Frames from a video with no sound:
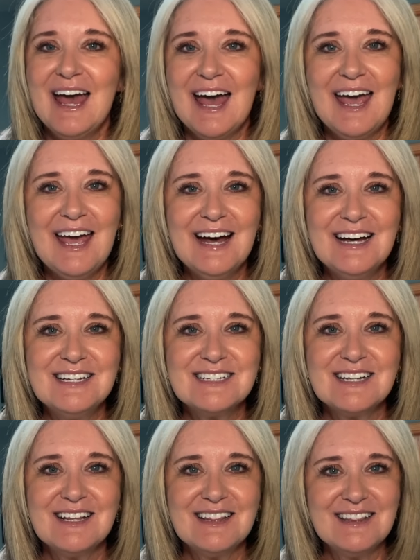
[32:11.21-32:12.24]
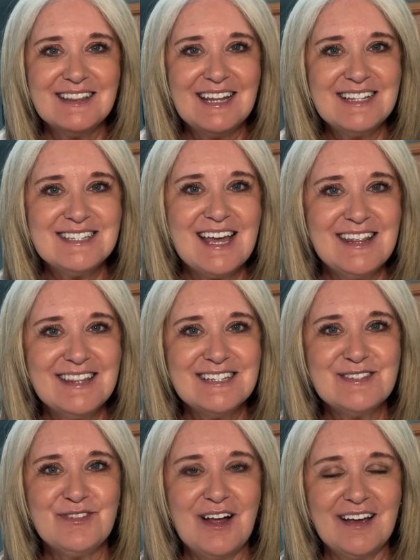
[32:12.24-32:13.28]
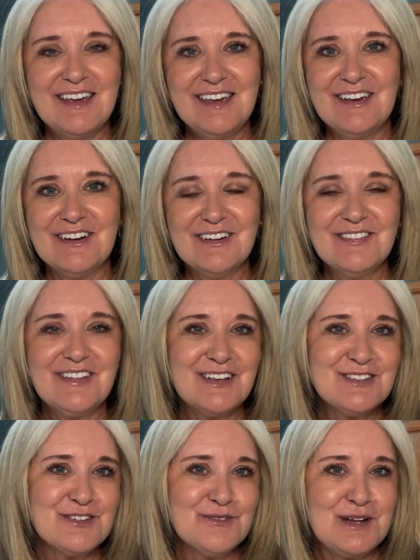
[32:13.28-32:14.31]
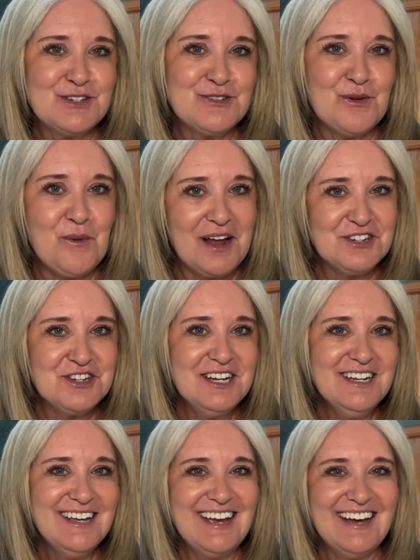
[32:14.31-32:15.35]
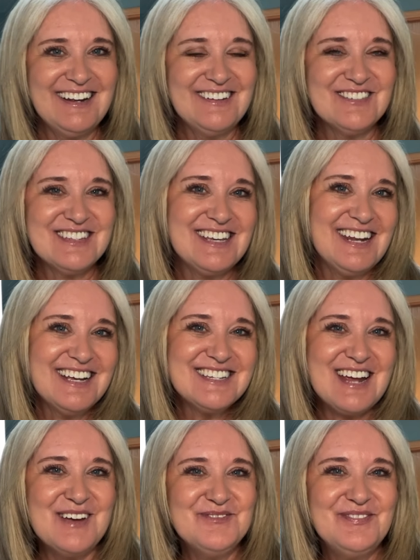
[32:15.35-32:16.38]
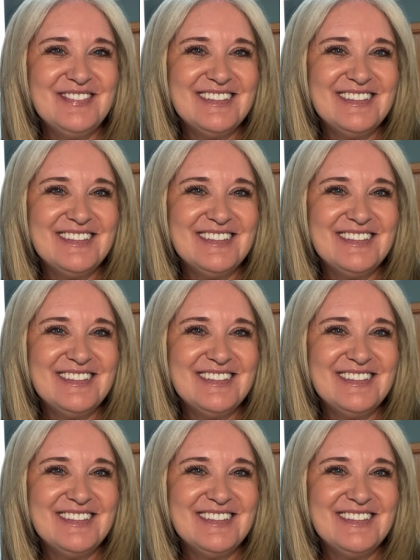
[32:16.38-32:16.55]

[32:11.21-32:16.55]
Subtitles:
And let's end this vlog here. Thanks so much for watching, and we'll see you next time.